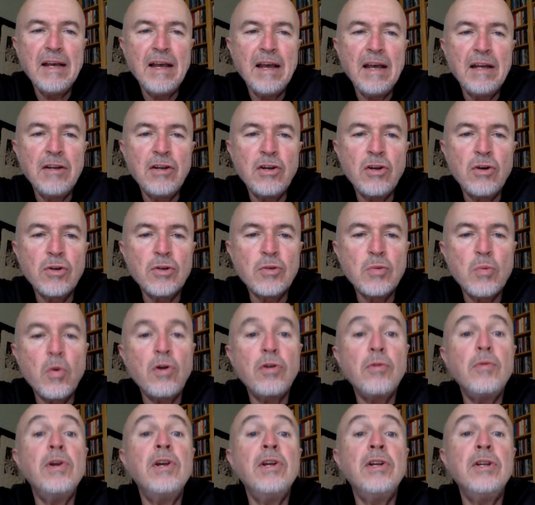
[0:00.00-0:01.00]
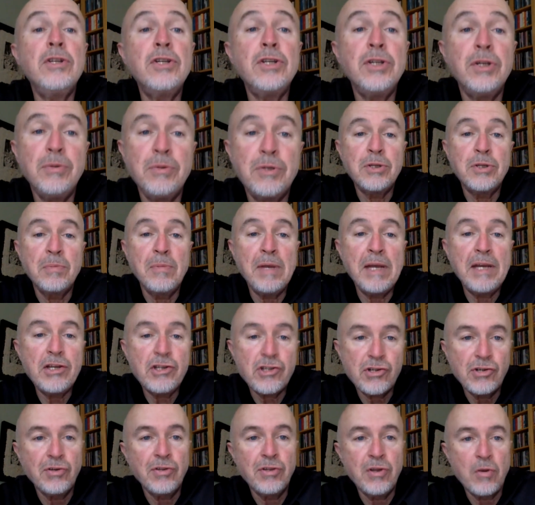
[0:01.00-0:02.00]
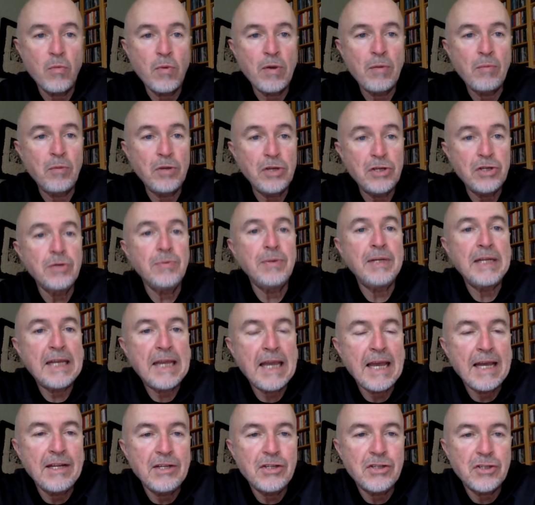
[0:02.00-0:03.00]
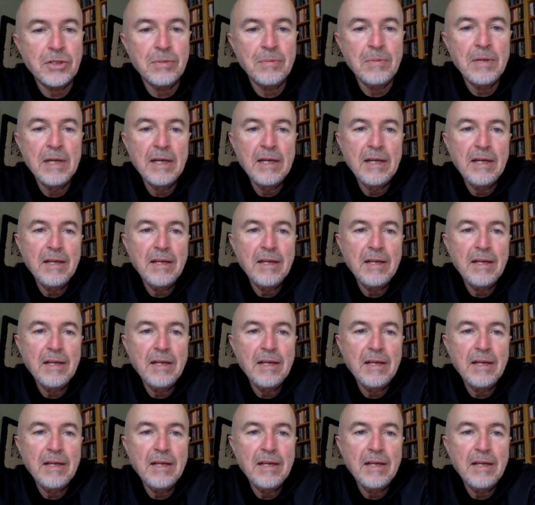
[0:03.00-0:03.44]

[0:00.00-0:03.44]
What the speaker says: And of course, what are we going to do make sure that when we do engage them,